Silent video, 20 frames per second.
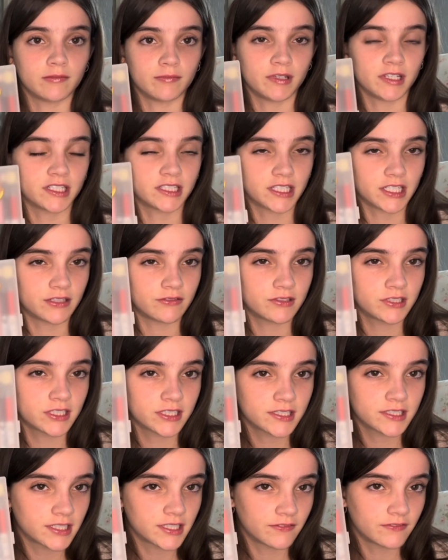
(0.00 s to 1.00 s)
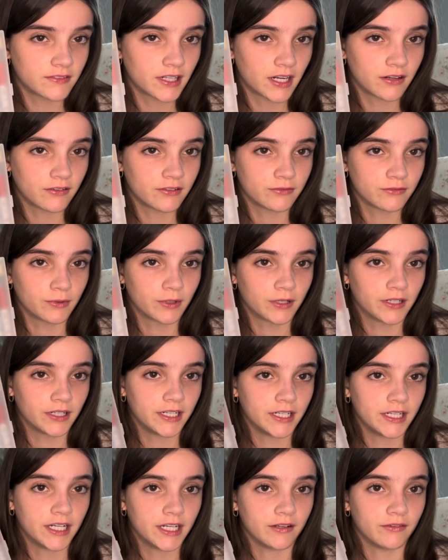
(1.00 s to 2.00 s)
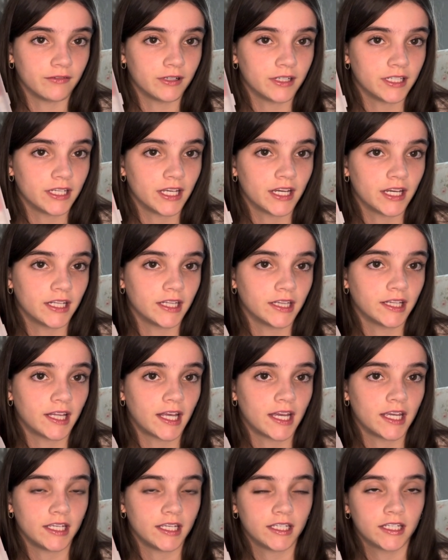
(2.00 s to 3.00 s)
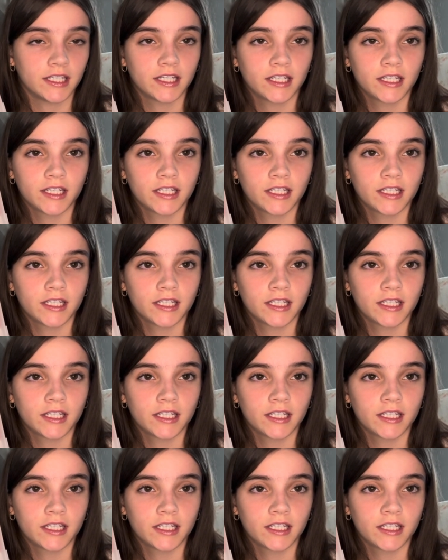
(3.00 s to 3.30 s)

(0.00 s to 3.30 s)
because it was just stuff that I was worried it would get like